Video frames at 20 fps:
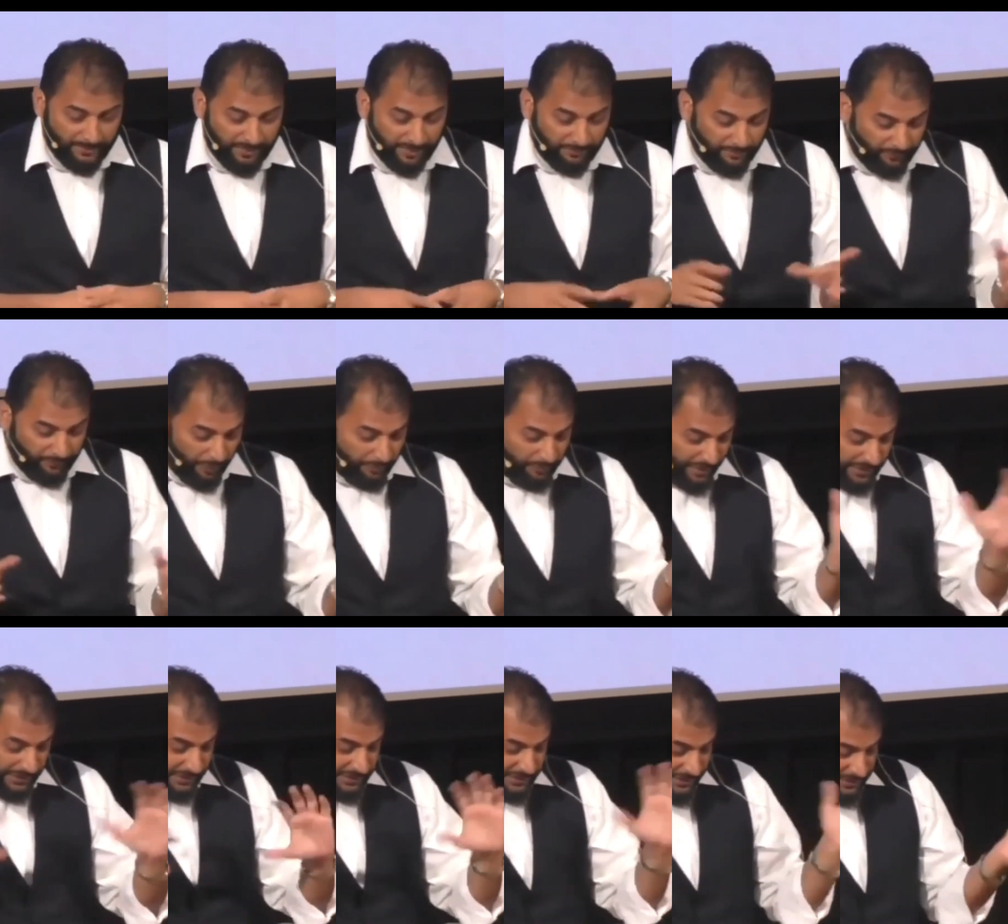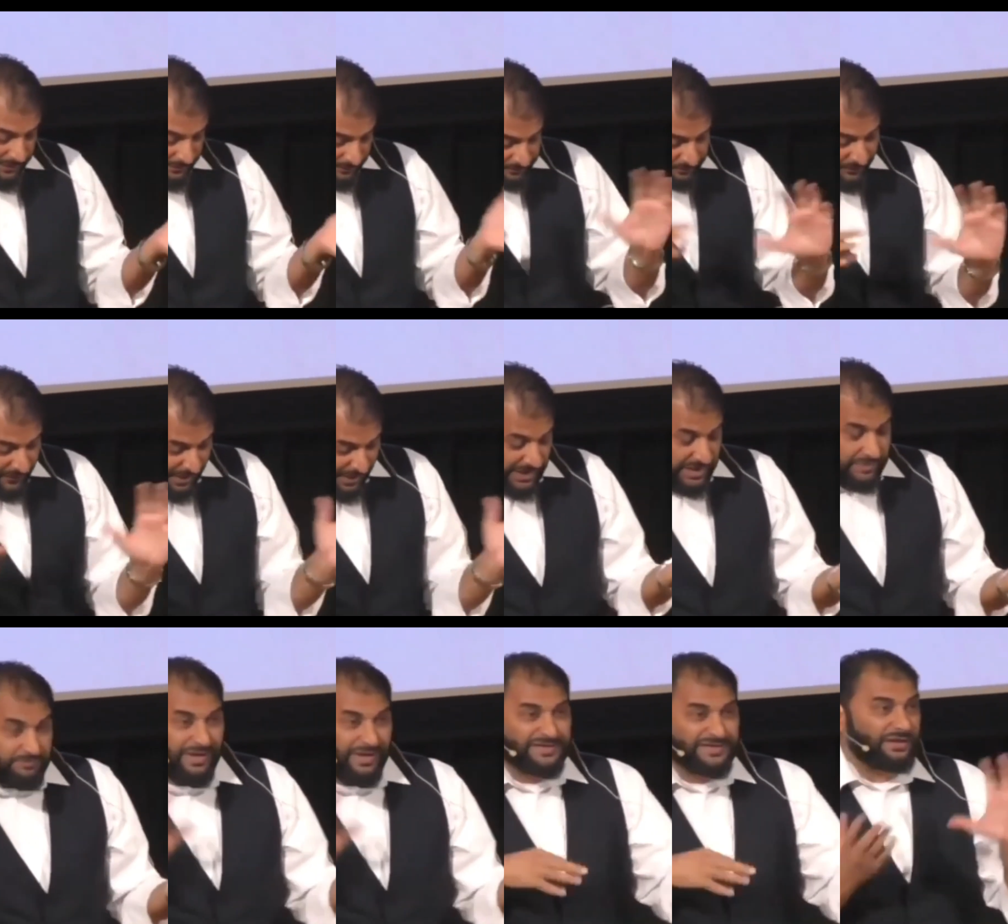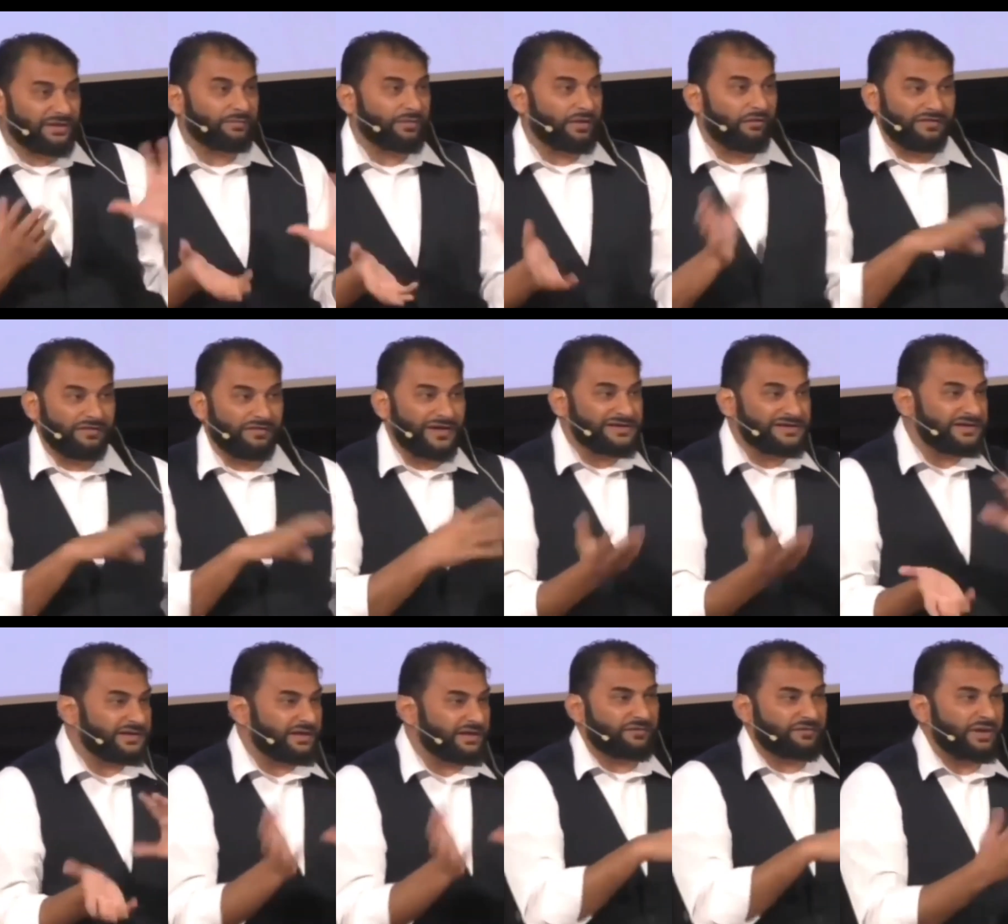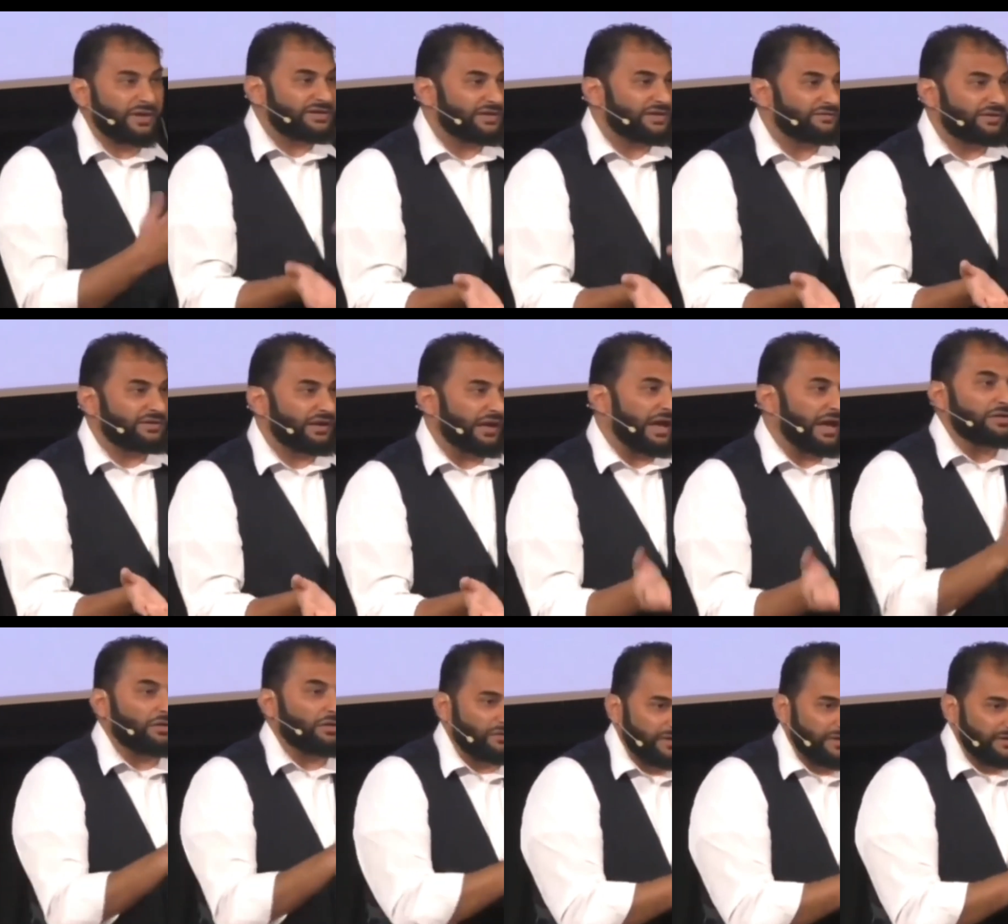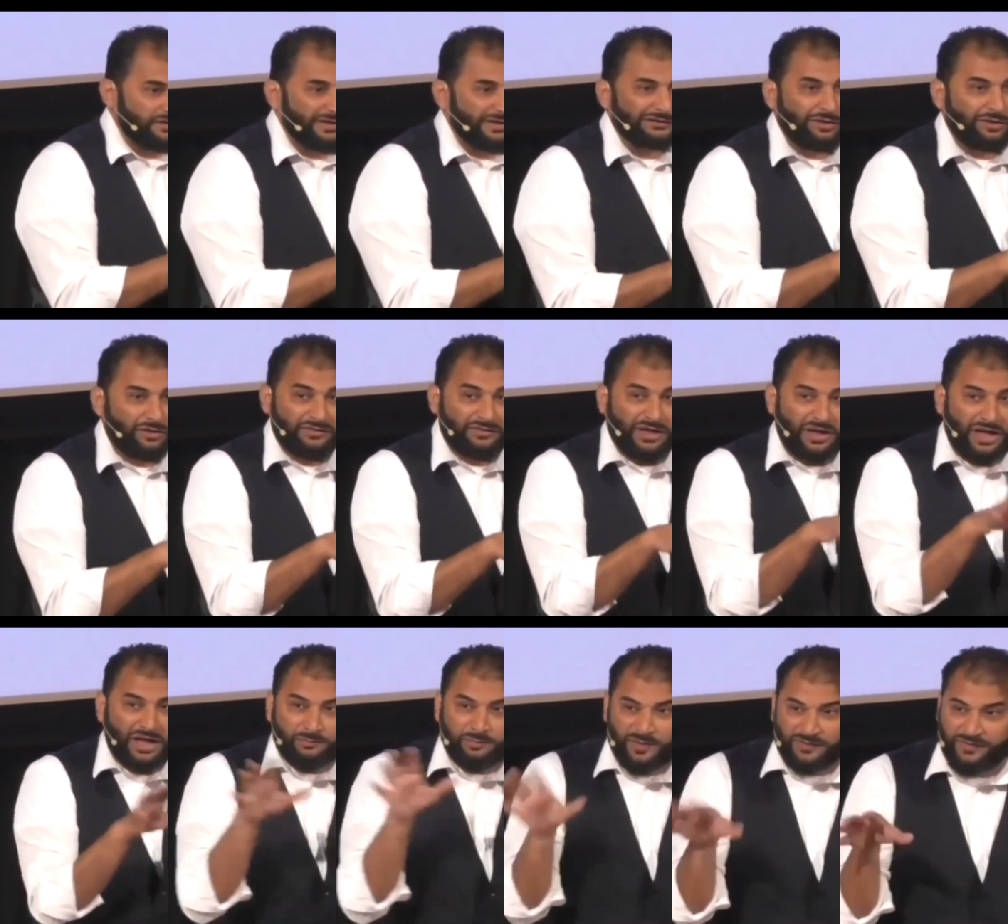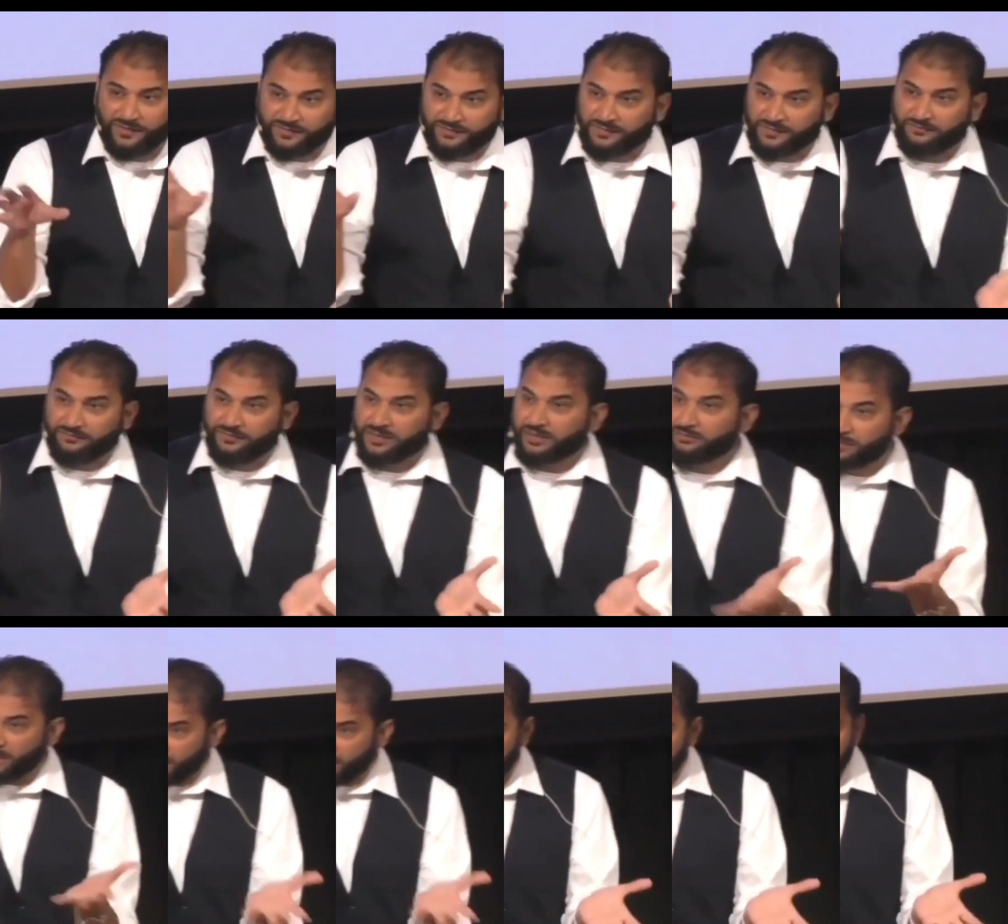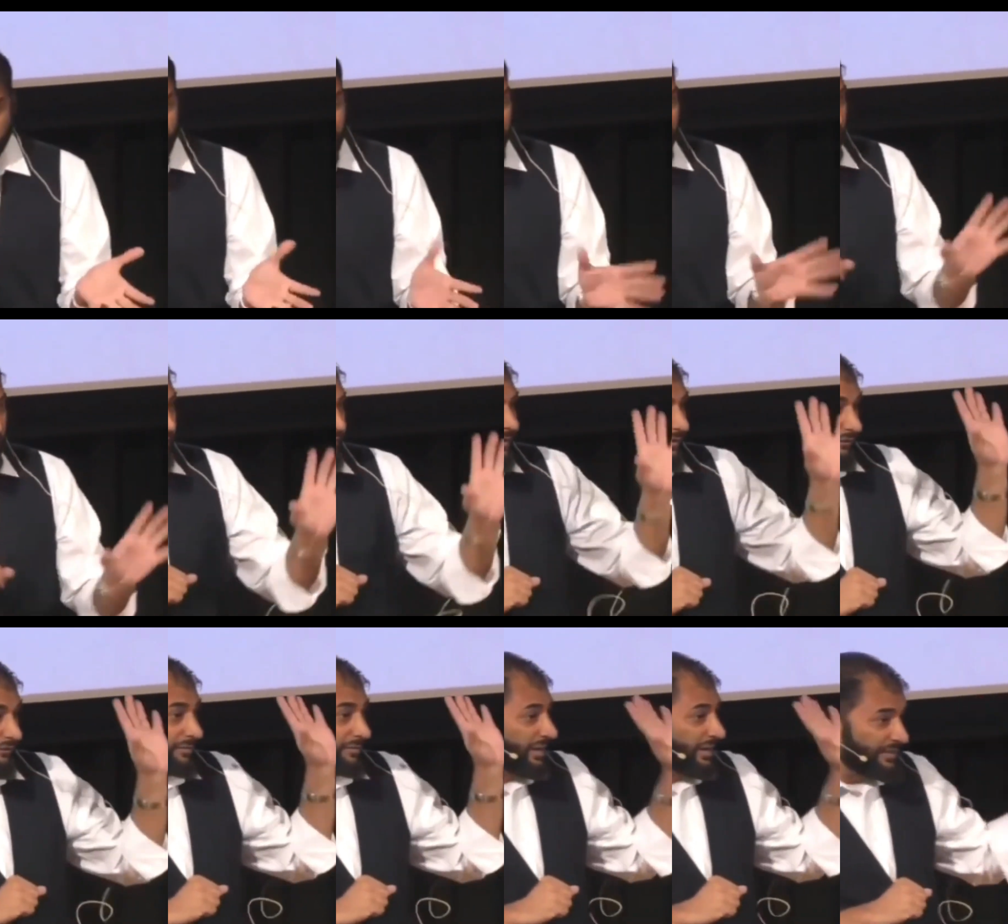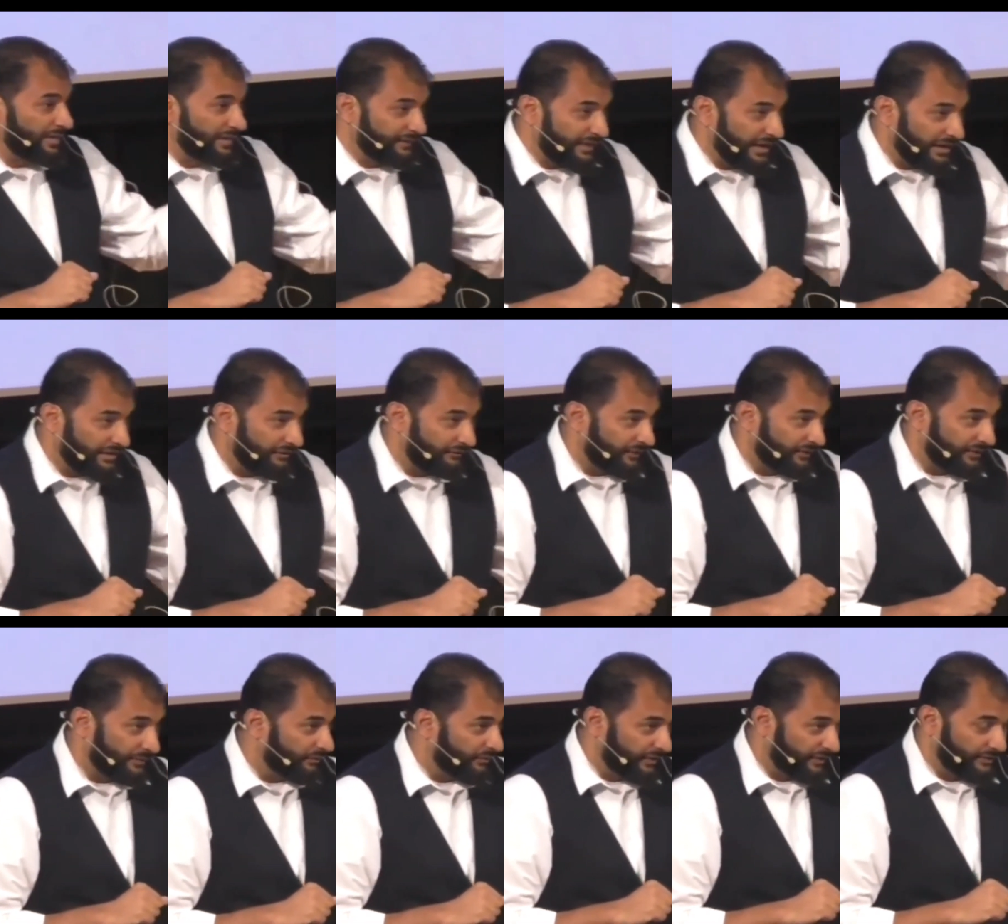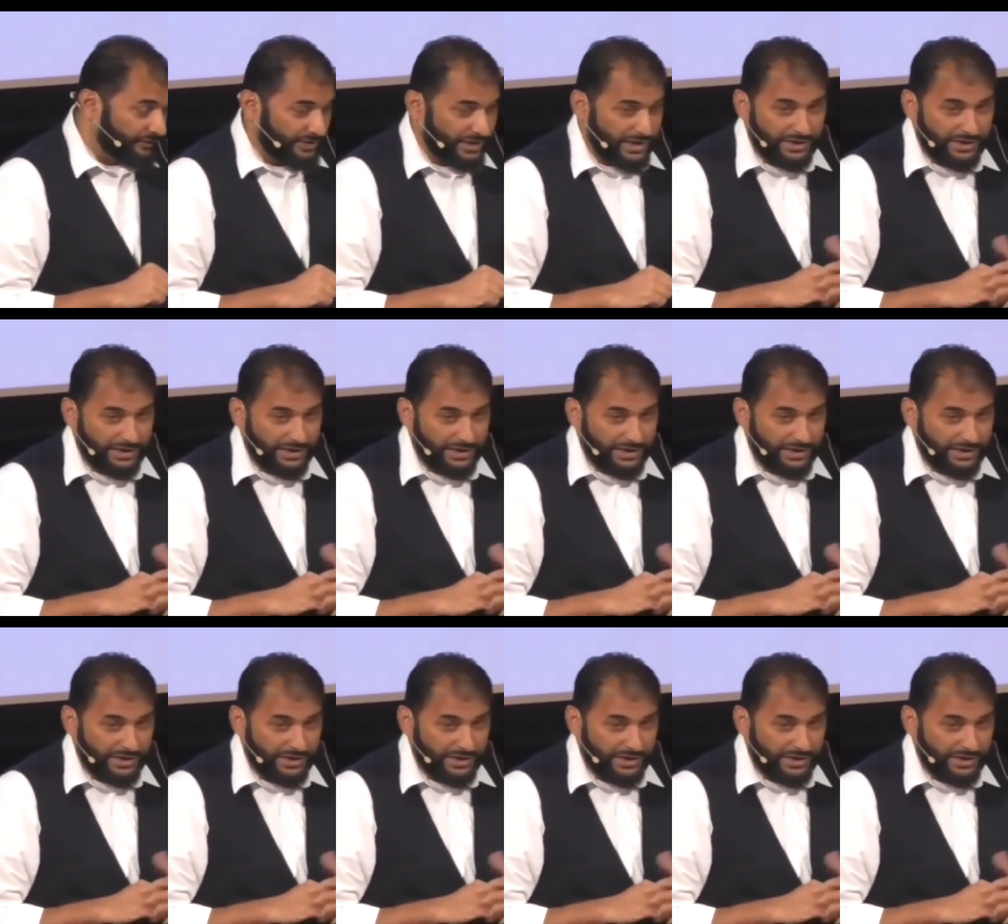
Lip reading: But what Bernie did, he mixed up authentic information with inauthentic. A lot of the unpleasant stuff he read was from Ibn Ishaq for some reason.